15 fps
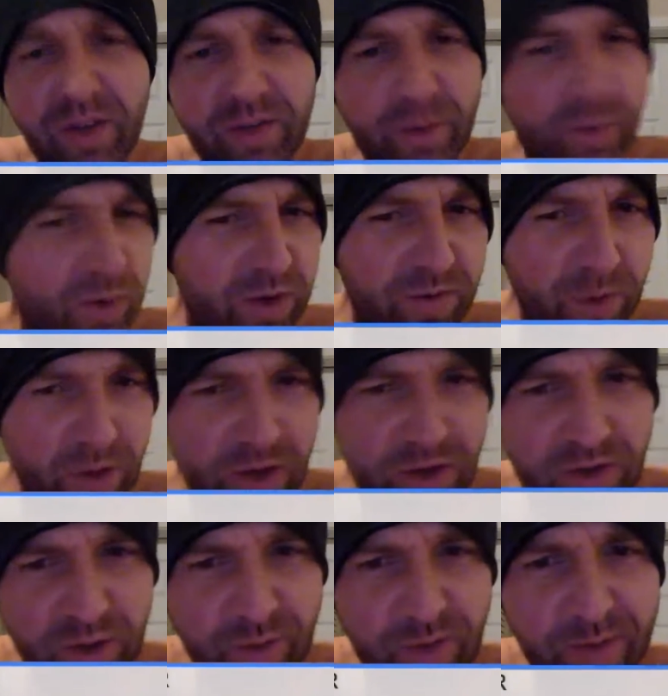we're voting
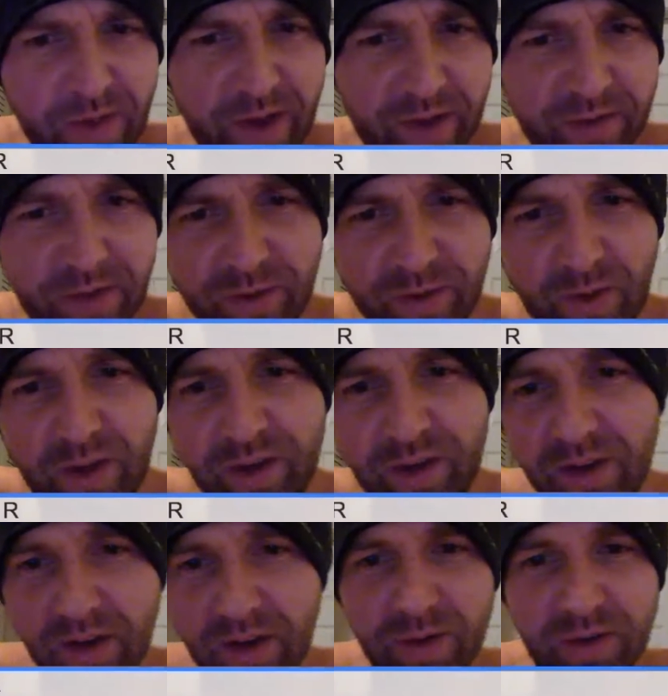2 people out this week. You
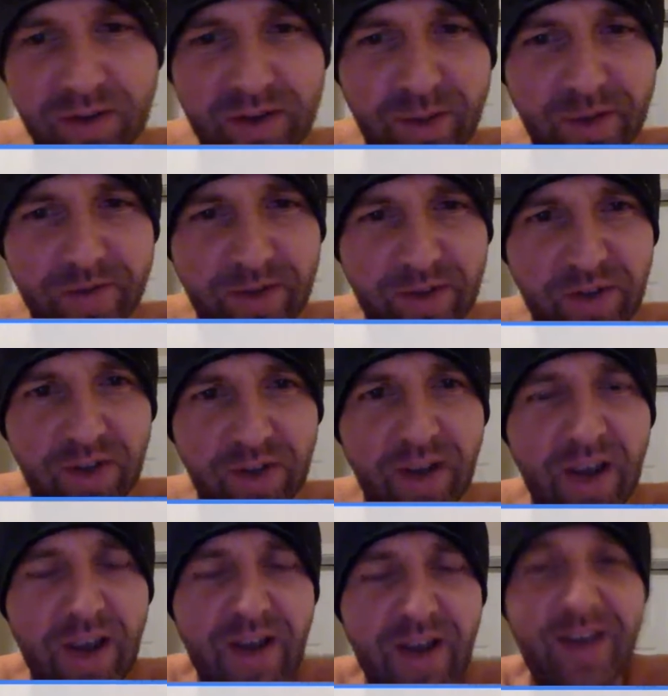know, it's a double eviction.
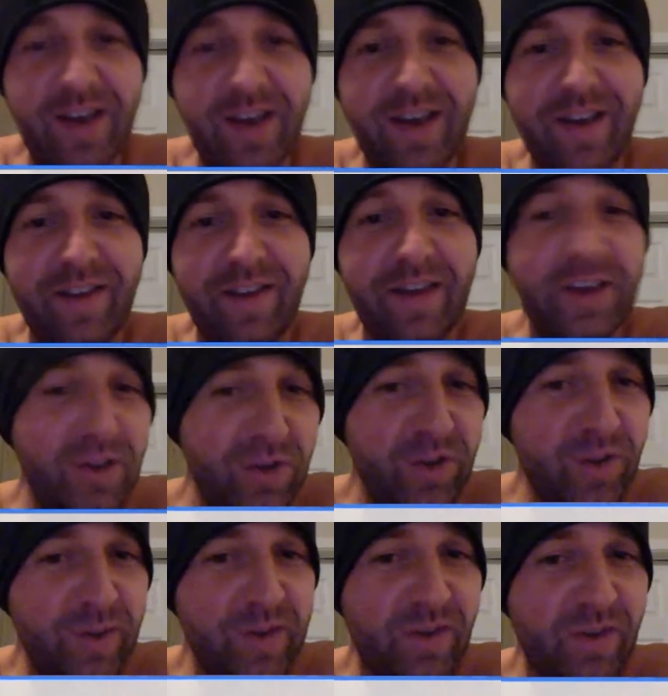That used to
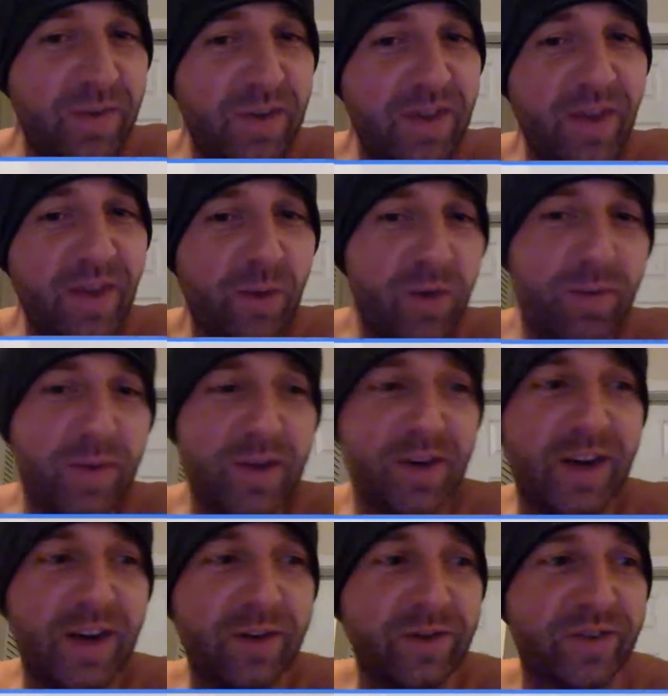be something that would have been
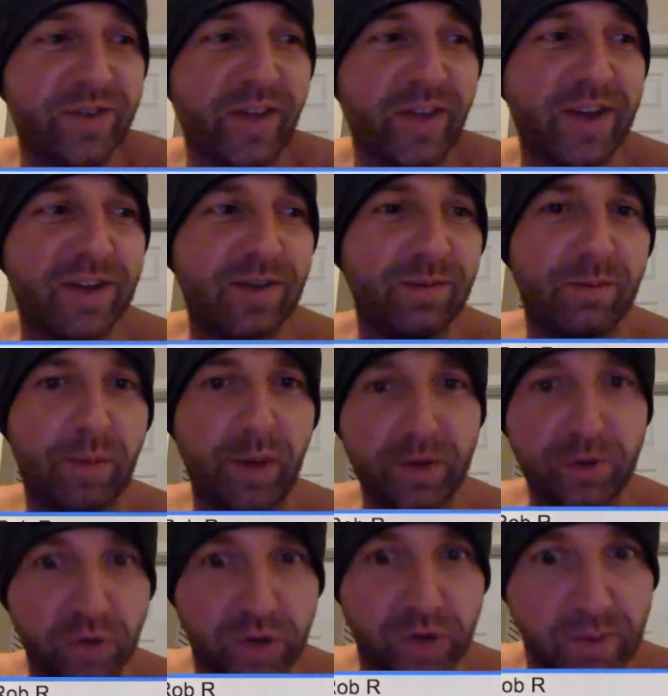announced, like, by
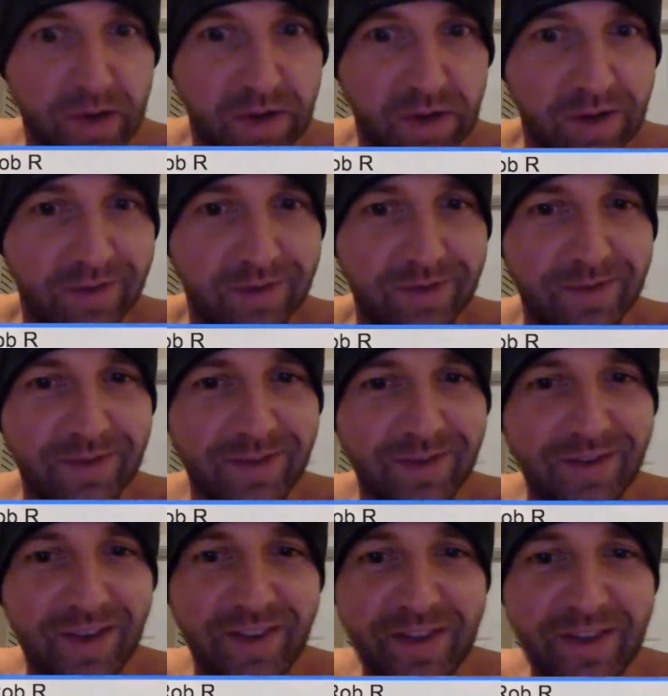tree mail.
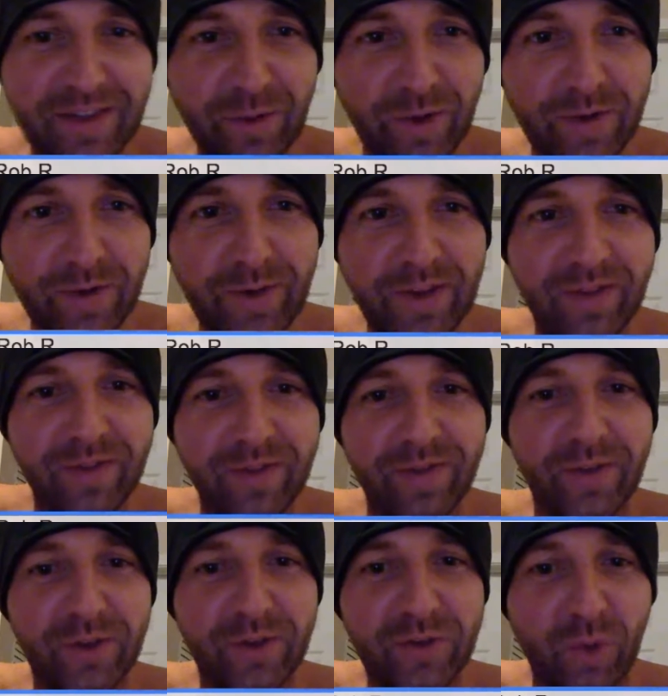And then there would have been the
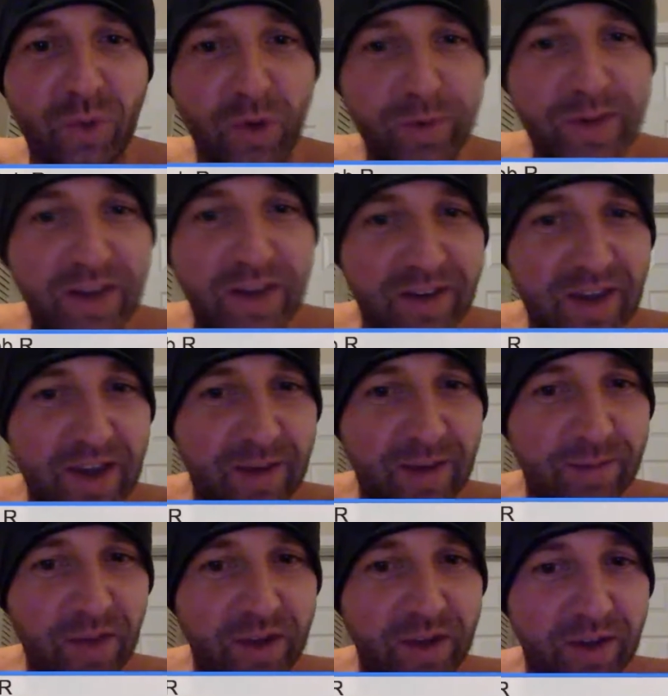squirming at camp,
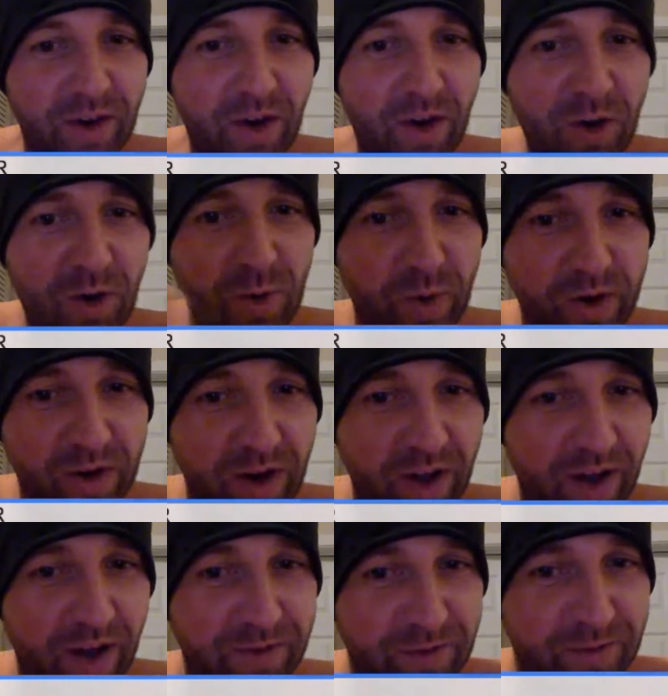like, oh, we're going to
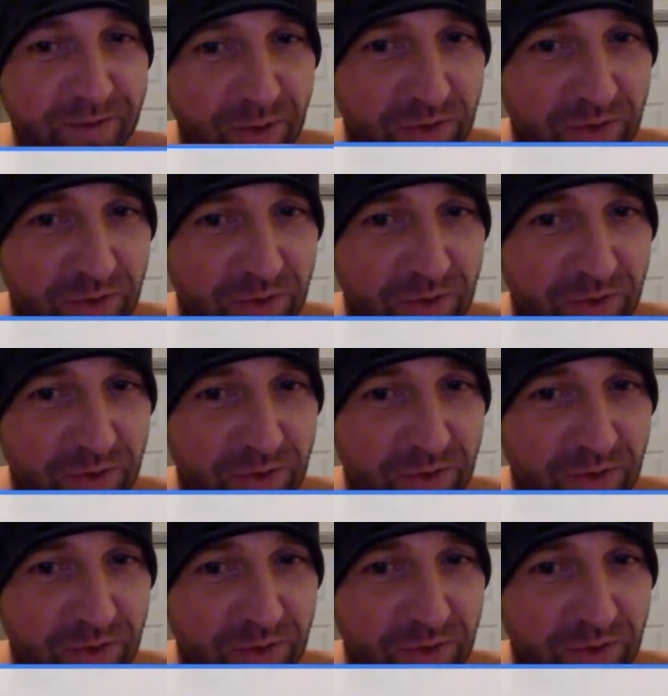have to vote 2